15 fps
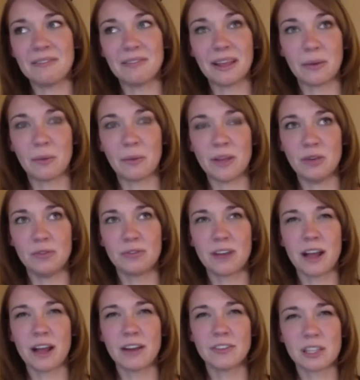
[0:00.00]
like when you
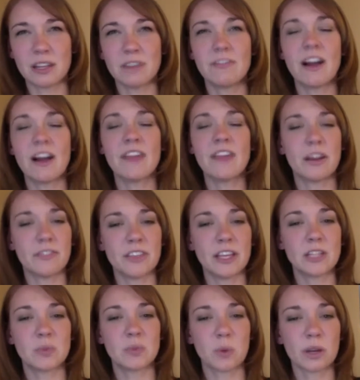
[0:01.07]
kind of solidify that
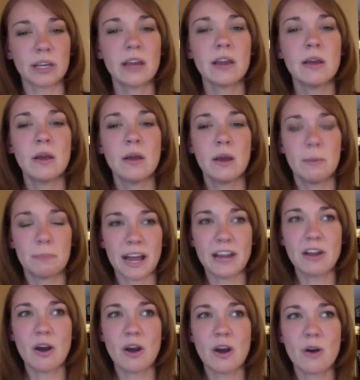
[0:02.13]
everything's working. But
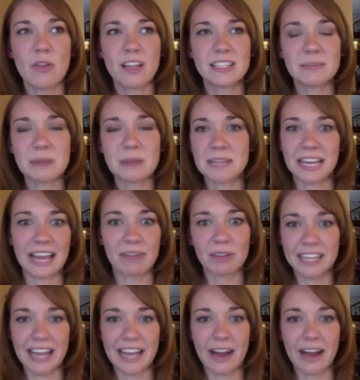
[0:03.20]
I know that sometimes I get really